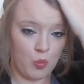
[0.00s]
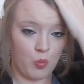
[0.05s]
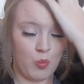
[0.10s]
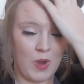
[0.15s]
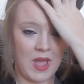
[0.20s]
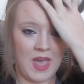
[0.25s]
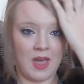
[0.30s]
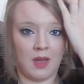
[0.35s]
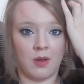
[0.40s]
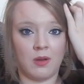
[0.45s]

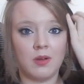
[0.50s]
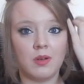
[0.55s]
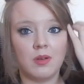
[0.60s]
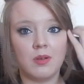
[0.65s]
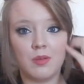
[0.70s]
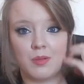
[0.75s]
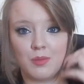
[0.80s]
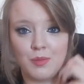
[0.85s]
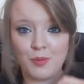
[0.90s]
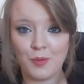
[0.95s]
Well,
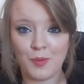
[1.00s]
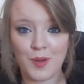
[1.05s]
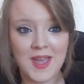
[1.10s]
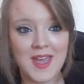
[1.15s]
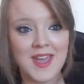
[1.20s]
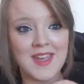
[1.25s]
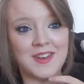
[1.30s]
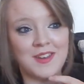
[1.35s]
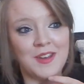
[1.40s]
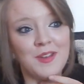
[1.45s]

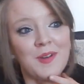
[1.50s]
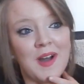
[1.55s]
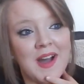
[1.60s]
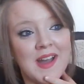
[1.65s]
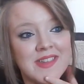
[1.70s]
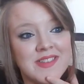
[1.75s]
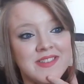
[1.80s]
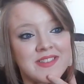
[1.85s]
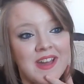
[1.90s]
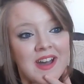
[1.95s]
where do
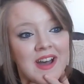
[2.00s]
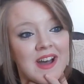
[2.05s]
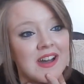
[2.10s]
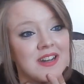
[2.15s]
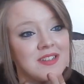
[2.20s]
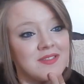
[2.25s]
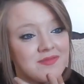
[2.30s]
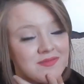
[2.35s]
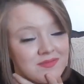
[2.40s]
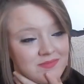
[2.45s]
I
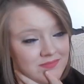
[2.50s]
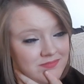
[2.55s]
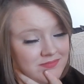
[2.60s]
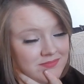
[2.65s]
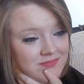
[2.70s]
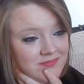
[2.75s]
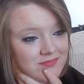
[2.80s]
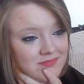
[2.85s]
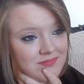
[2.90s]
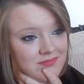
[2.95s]
start?
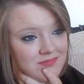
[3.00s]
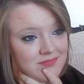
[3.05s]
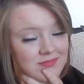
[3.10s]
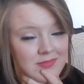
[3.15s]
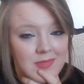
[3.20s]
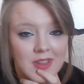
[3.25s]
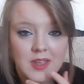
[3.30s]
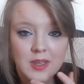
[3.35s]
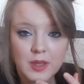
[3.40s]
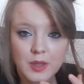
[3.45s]

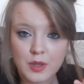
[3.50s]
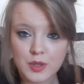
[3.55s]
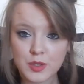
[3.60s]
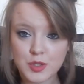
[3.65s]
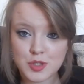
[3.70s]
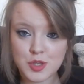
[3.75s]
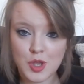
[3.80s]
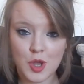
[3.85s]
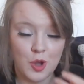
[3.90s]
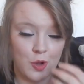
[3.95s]

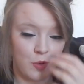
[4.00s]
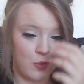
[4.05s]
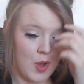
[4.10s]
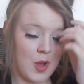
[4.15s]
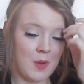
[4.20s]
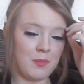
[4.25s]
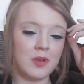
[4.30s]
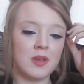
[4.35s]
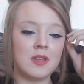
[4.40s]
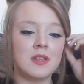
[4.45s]
So
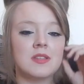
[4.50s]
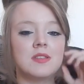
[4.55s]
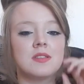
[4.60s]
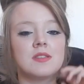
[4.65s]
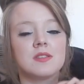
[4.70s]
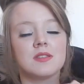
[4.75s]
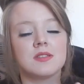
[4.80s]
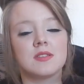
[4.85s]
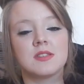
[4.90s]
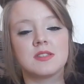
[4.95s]
I'm going to
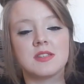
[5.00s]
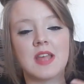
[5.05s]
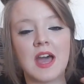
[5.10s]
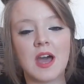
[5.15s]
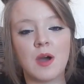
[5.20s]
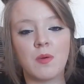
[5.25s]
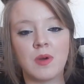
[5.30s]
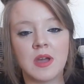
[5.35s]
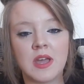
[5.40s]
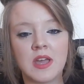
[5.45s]

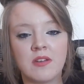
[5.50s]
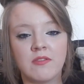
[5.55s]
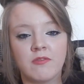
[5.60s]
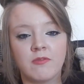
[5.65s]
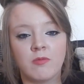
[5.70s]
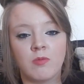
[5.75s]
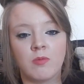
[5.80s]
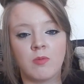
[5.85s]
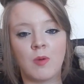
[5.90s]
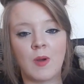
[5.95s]
start with
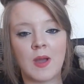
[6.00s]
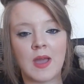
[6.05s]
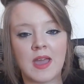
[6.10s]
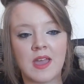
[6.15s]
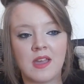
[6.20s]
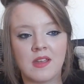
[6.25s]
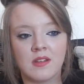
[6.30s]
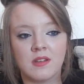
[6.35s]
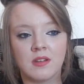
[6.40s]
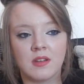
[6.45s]

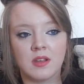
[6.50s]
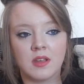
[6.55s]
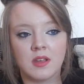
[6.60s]
when